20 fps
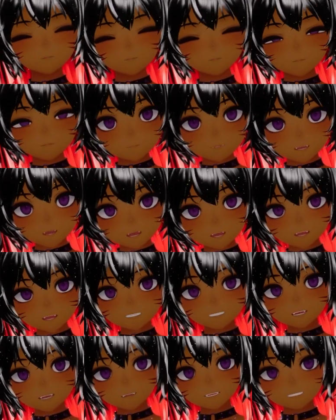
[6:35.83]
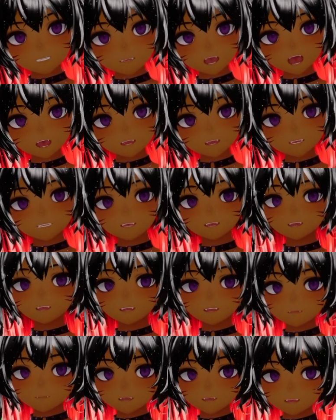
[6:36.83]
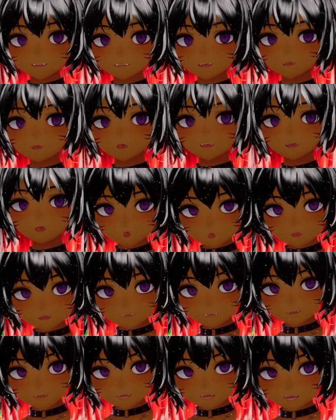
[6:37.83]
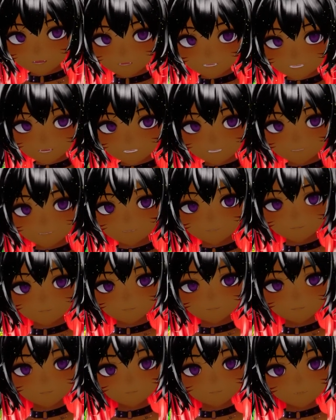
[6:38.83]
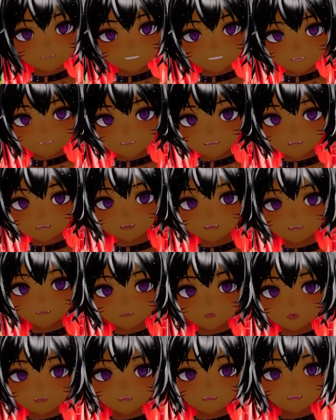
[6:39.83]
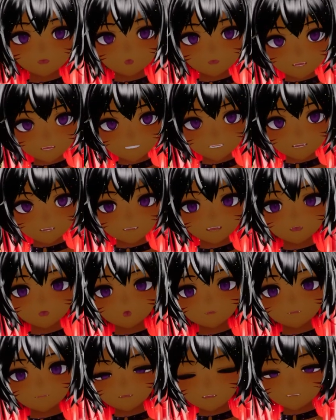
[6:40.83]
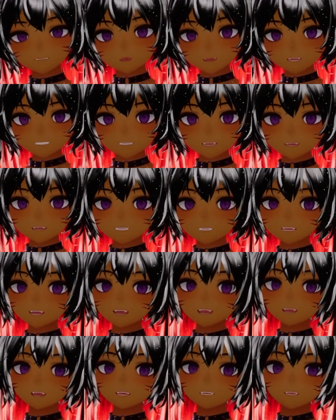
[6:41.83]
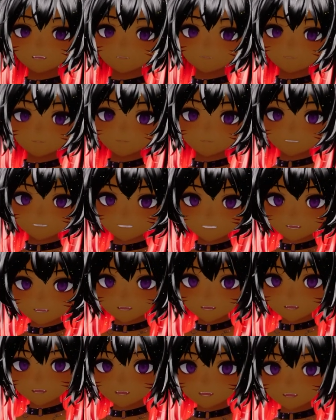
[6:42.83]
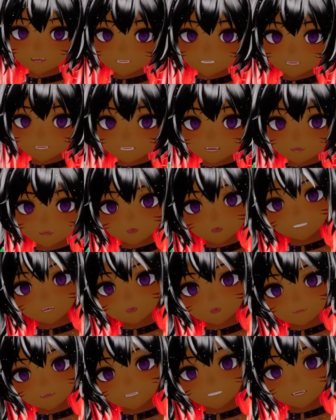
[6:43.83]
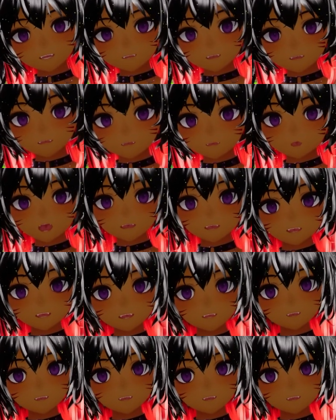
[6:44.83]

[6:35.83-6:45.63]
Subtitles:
get to the safest spot you can, preferably away from the coast. As the further inland you go, the safer you will be from the storm surge. Can't necessarily say you'll be safe from flooding,